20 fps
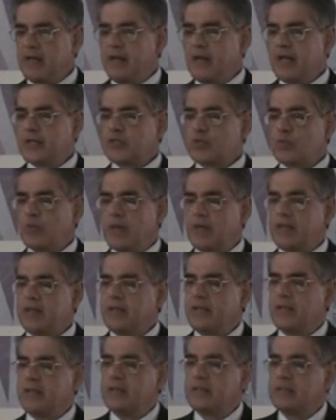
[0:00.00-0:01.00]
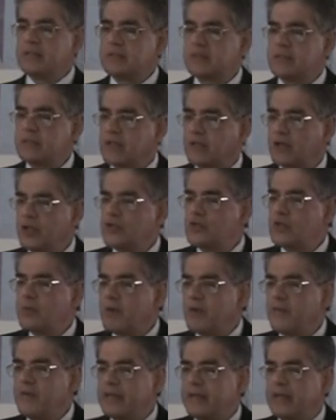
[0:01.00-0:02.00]
Next one is
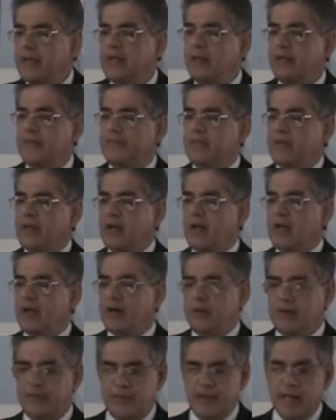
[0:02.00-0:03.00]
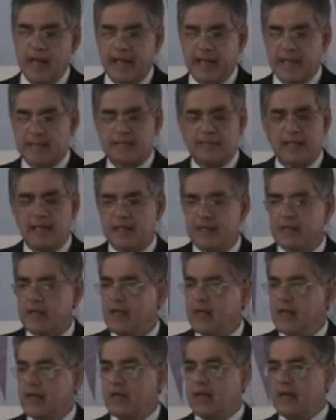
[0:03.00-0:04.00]
consumer retail. Like I said,
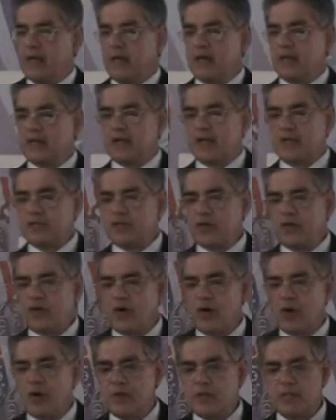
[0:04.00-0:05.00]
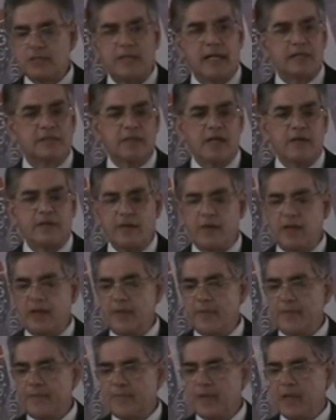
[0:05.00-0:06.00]
kitchen drawers,
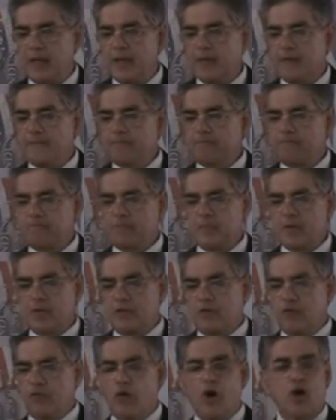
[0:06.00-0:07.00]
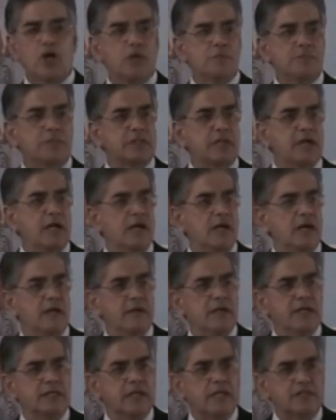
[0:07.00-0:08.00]
etc. Volumes.
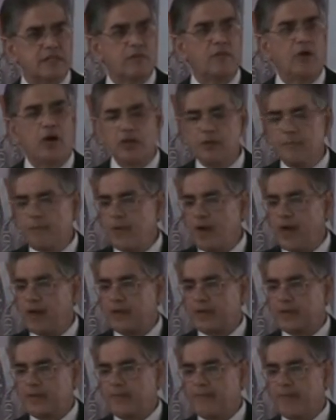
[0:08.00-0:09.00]
It's a volume product.